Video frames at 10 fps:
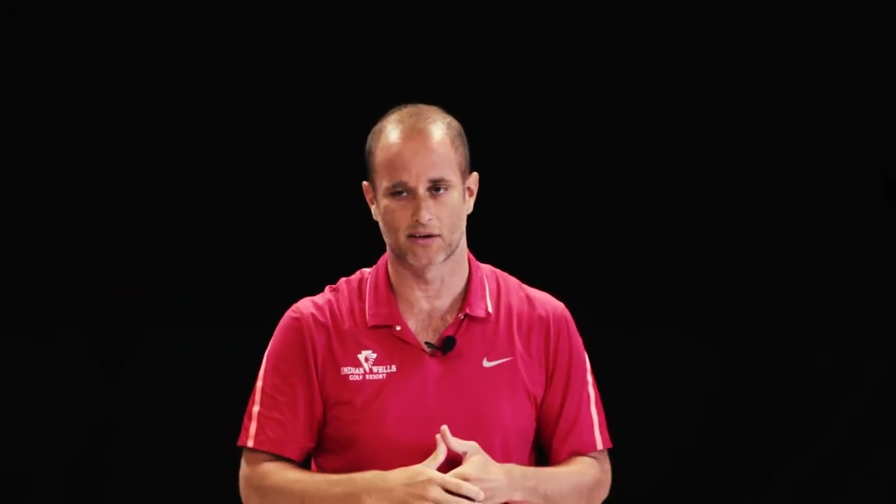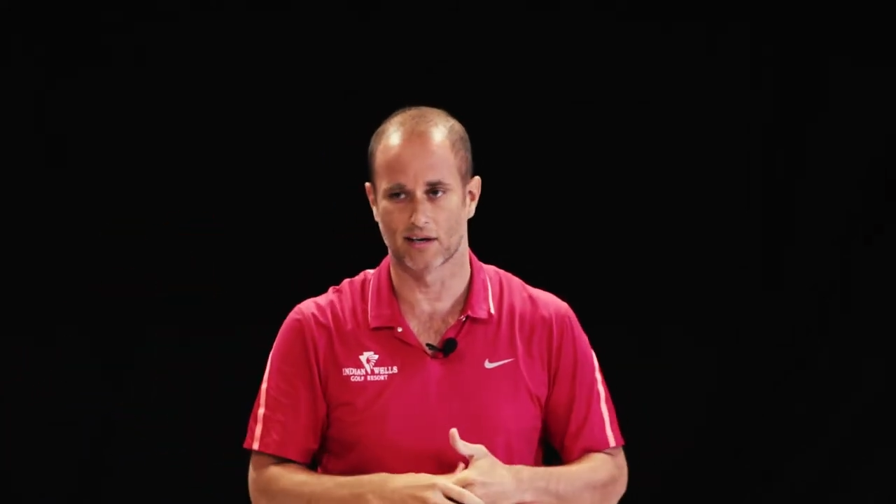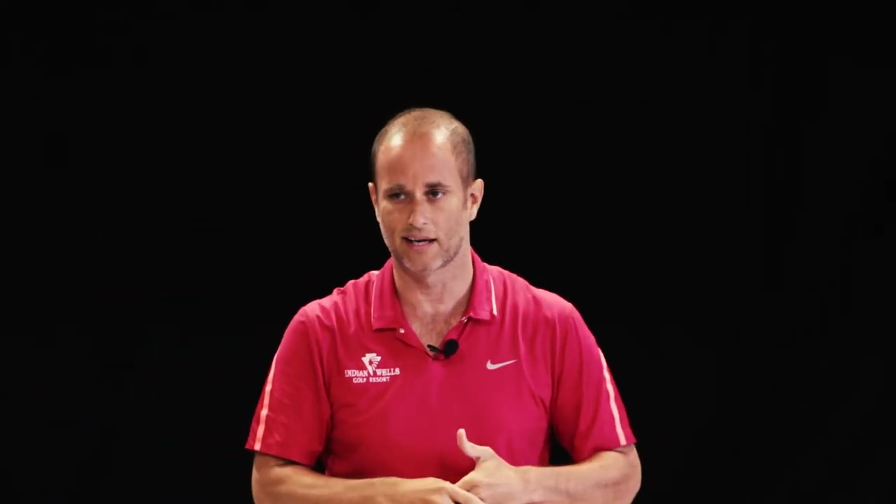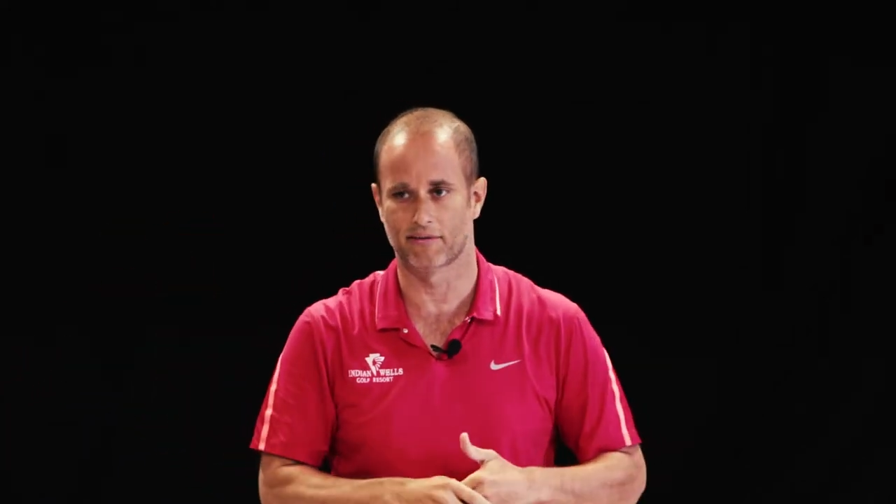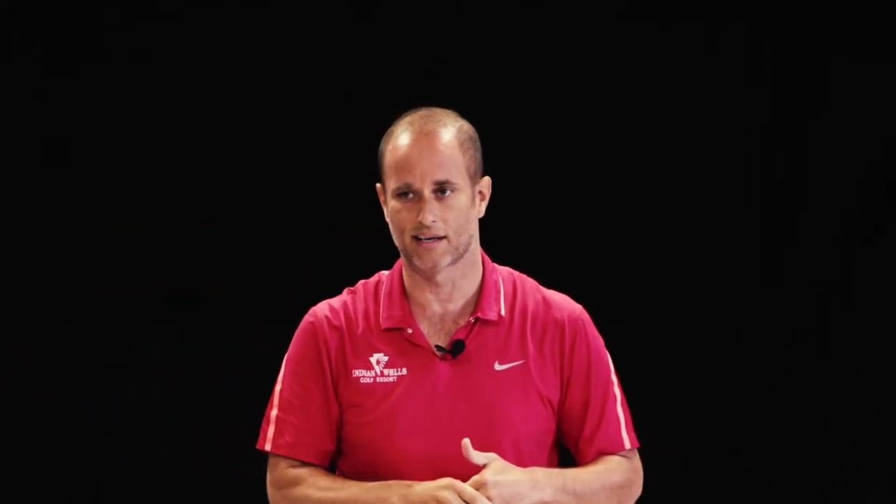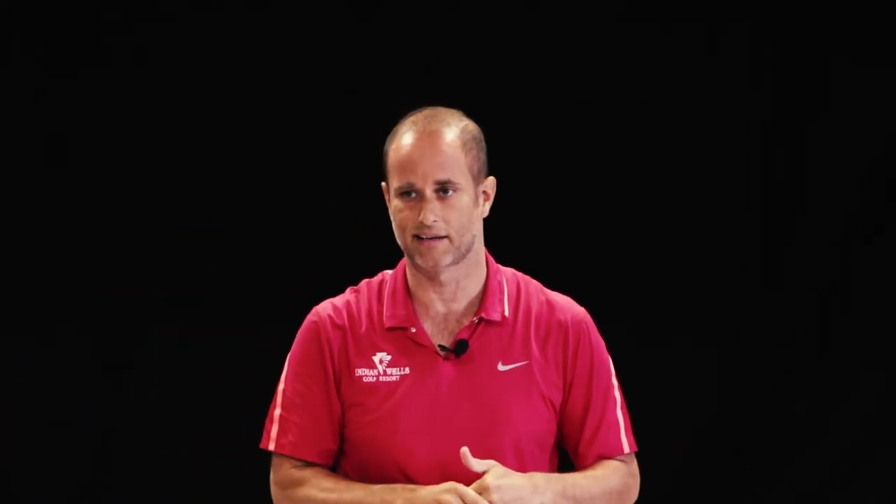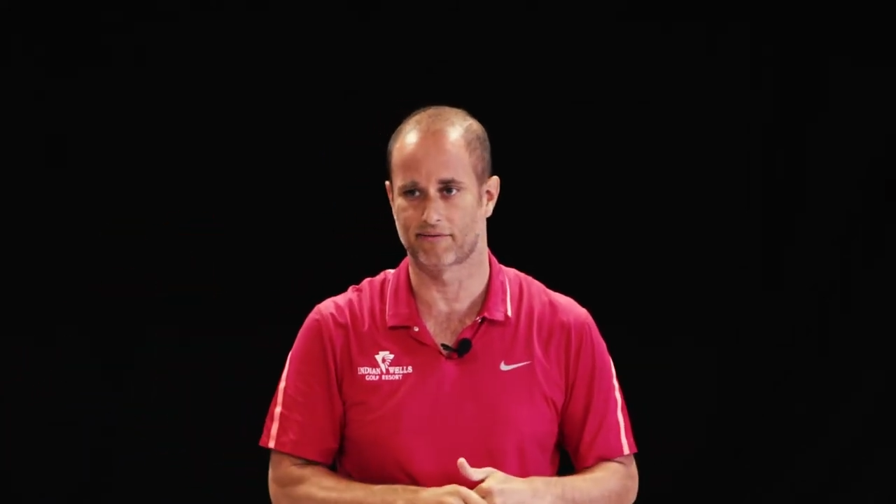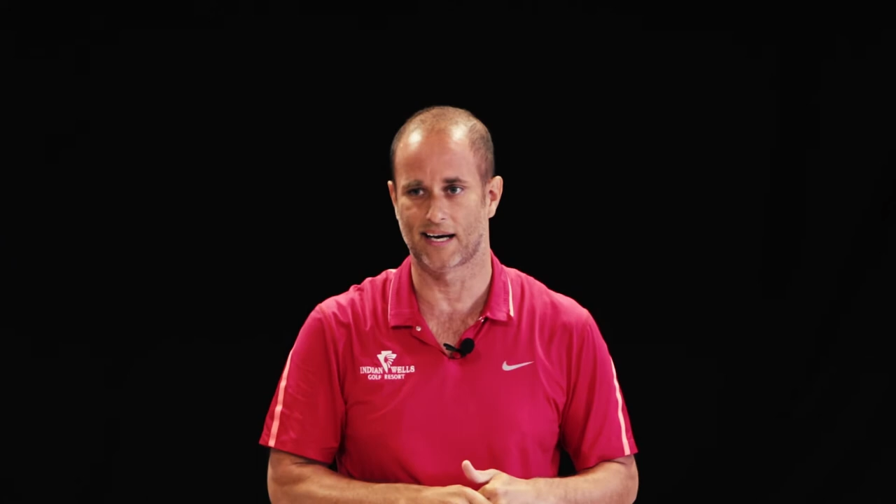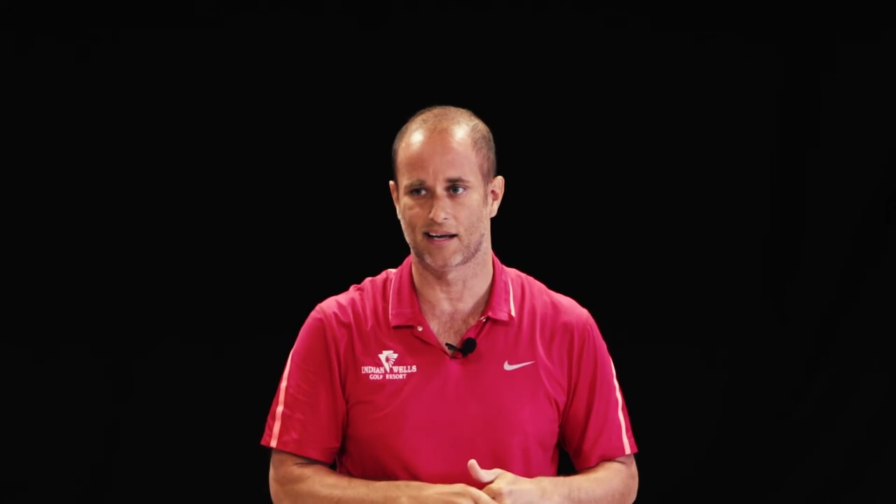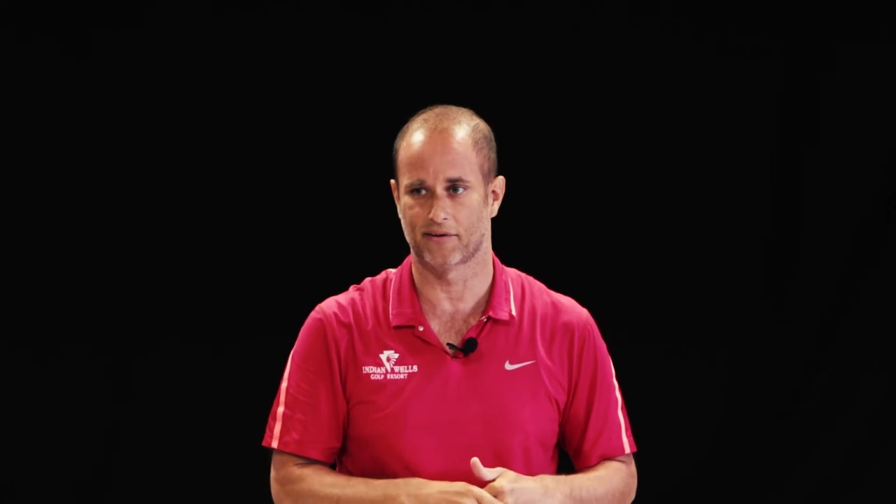your Heavenly
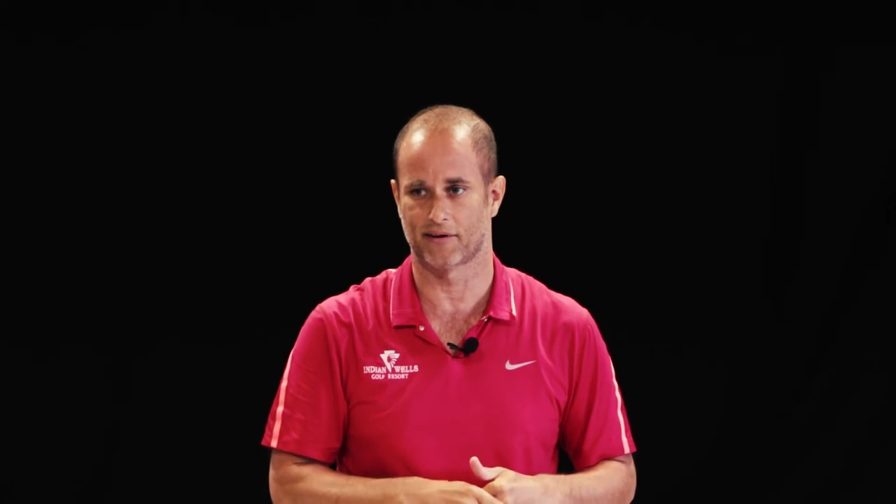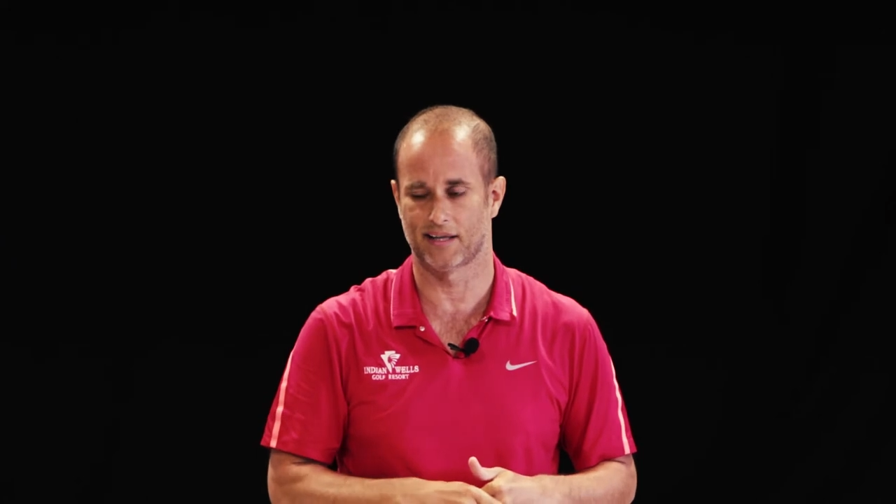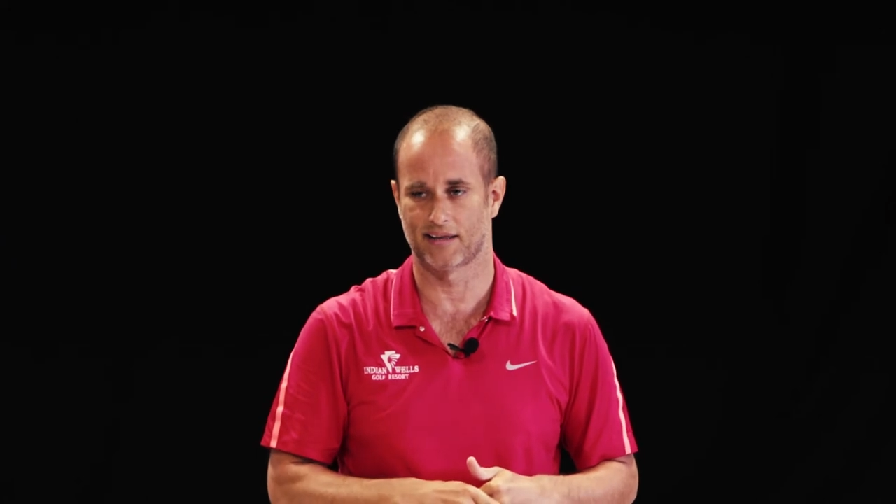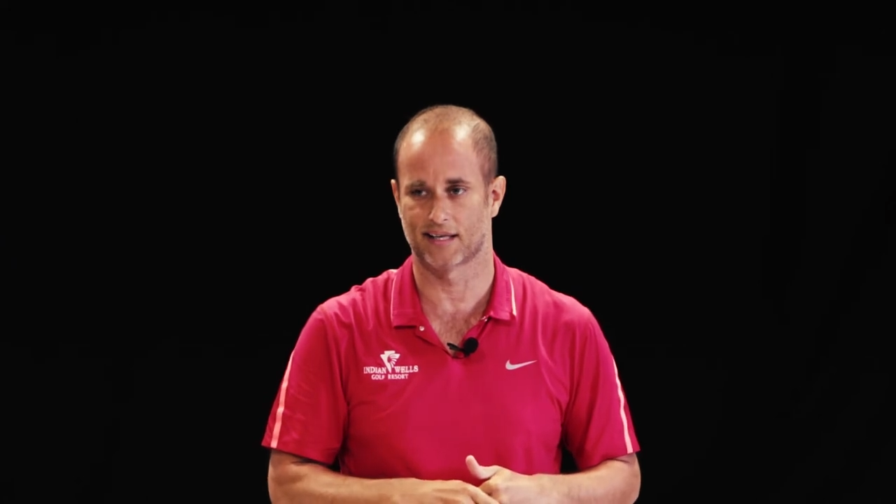Father in